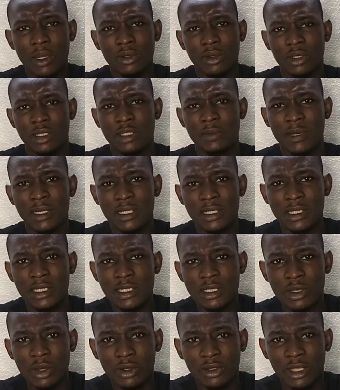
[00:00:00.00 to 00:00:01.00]
The Ultimate in
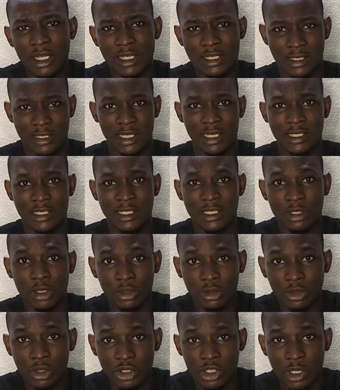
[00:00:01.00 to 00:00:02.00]
this contest thinks he's
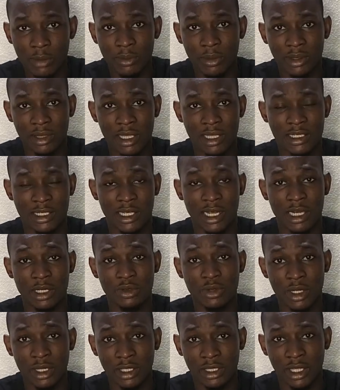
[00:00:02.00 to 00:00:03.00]
untouchable. He thinks he can
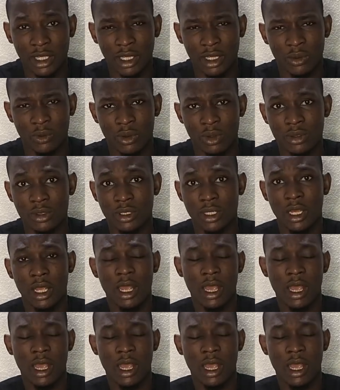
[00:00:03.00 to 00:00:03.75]
do anything he wants.